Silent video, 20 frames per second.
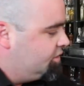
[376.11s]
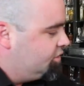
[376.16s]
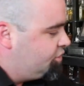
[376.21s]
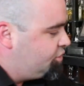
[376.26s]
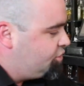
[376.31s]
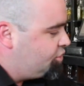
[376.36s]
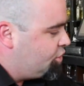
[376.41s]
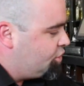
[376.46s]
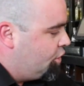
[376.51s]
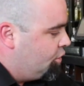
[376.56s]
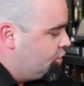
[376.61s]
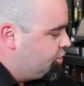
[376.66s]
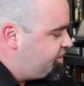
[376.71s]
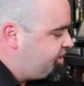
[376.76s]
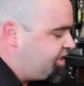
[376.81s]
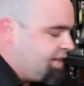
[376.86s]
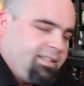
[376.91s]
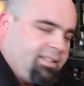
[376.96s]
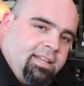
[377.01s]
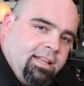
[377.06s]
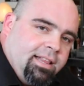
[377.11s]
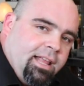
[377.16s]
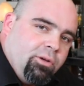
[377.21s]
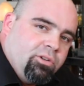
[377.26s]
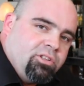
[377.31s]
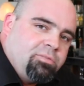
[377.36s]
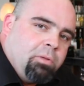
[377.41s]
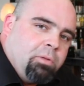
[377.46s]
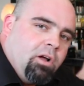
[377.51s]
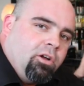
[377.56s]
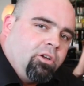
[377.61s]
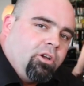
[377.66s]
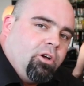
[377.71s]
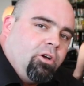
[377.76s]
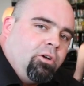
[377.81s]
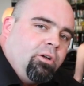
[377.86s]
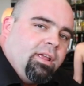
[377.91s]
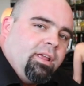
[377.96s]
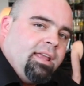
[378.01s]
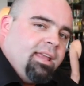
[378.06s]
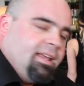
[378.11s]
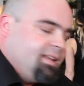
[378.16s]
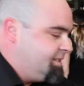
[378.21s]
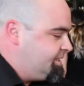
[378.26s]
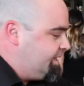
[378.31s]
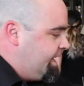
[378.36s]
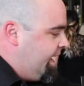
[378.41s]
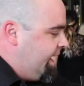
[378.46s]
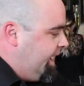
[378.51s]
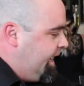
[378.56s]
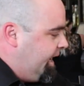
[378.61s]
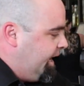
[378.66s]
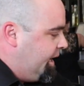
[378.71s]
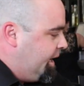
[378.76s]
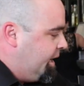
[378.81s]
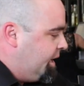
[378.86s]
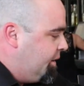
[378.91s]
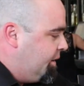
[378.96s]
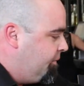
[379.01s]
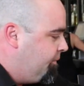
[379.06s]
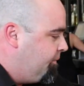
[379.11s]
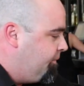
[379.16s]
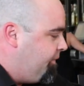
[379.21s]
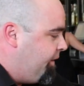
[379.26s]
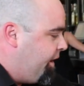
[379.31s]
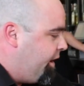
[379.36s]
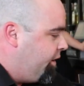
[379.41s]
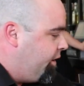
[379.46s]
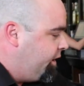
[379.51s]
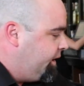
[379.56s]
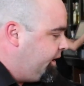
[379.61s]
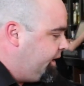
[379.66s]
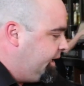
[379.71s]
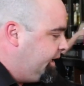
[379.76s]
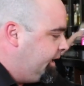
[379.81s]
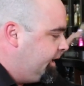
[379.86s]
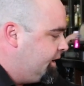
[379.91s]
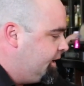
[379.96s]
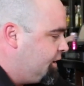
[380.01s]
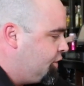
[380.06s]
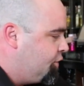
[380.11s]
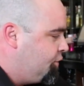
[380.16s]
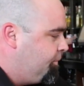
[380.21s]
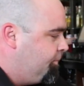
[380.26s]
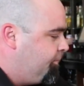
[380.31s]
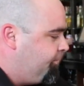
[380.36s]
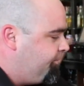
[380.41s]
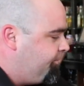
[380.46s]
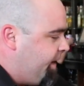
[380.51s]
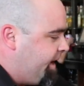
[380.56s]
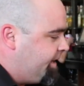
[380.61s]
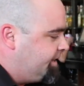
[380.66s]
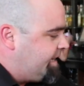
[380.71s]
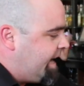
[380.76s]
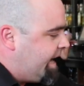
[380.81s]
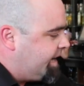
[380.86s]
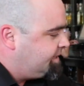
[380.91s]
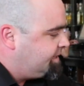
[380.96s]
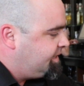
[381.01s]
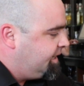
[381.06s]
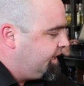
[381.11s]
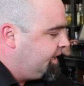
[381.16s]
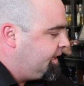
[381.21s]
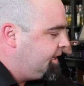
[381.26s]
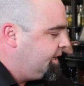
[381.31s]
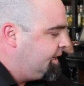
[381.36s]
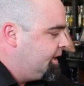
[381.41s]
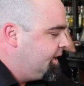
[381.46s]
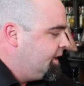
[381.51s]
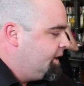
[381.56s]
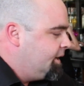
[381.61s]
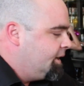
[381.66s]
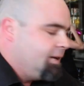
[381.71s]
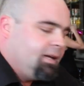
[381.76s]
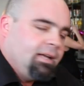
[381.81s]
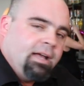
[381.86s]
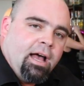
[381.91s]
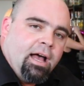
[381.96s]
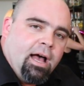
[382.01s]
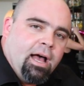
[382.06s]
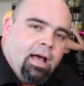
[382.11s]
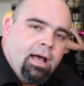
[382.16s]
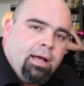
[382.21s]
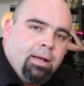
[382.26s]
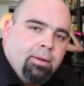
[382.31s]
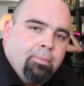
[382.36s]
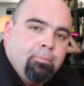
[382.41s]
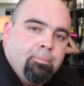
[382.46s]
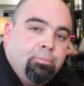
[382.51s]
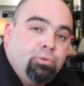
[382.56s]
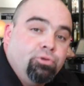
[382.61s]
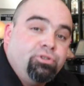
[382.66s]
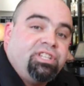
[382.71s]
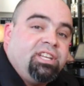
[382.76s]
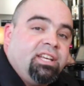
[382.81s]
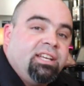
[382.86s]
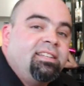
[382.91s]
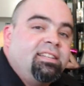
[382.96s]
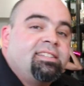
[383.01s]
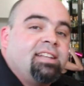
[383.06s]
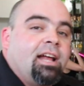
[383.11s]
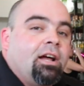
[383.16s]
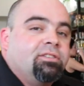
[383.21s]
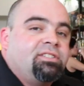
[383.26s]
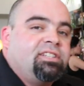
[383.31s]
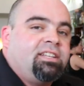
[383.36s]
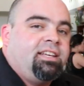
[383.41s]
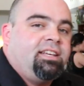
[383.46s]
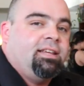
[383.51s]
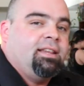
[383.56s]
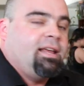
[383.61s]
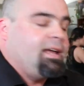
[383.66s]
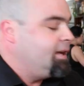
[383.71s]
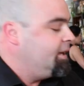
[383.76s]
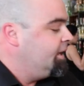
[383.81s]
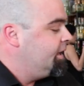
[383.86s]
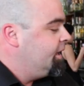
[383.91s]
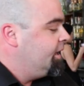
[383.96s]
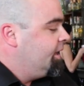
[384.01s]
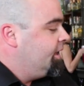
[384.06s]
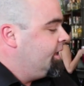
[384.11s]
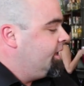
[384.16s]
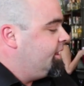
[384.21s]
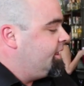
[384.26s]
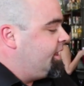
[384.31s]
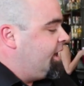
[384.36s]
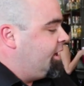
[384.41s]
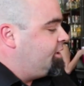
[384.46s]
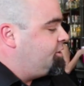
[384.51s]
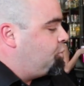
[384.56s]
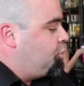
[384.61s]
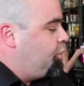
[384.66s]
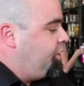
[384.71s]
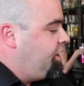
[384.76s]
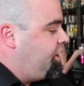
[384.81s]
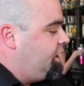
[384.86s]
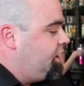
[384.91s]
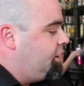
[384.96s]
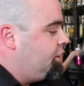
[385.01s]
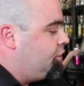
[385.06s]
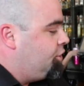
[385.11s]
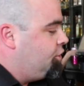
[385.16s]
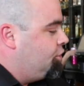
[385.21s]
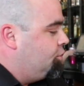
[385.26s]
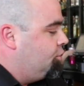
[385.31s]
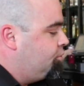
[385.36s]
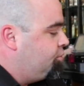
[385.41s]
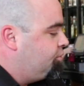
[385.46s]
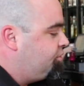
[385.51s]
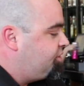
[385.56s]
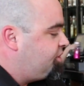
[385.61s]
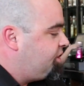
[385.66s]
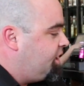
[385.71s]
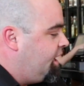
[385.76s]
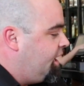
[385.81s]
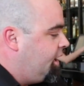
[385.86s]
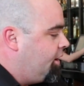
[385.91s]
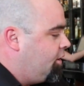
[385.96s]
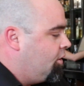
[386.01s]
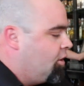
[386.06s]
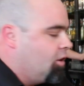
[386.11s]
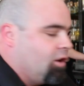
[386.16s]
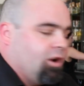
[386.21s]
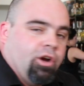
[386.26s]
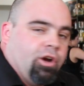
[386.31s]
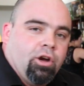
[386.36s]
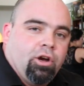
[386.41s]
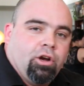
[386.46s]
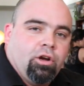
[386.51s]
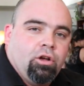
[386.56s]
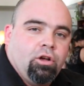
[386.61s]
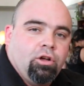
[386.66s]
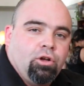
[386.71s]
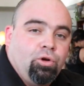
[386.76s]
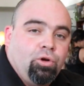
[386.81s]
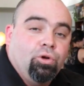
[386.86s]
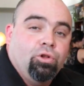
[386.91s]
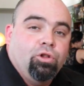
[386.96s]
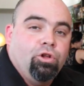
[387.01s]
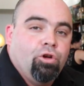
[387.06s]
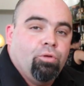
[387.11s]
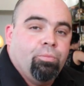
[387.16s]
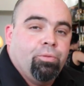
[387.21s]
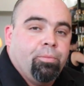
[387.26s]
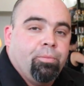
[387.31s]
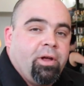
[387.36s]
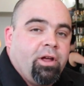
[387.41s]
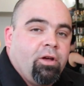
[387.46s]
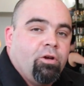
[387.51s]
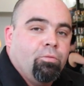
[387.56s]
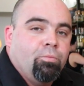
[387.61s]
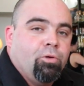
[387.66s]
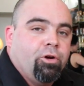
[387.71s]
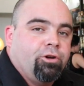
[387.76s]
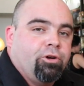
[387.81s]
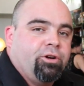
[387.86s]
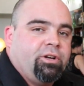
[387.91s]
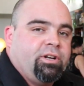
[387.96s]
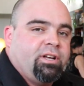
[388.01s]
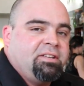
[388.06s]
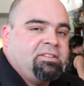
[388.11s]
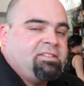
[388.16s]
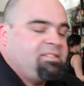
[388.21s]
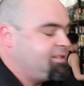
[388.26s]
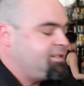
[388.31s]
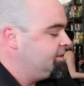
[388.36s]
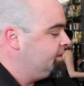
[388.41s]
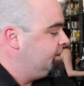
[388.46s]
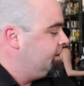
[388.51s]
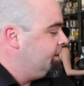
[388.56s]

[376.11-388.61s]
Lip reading: So Siete Leguas Blanco is a very fantastic boutique style tequila that we use in our Julio Bermejo margaritas.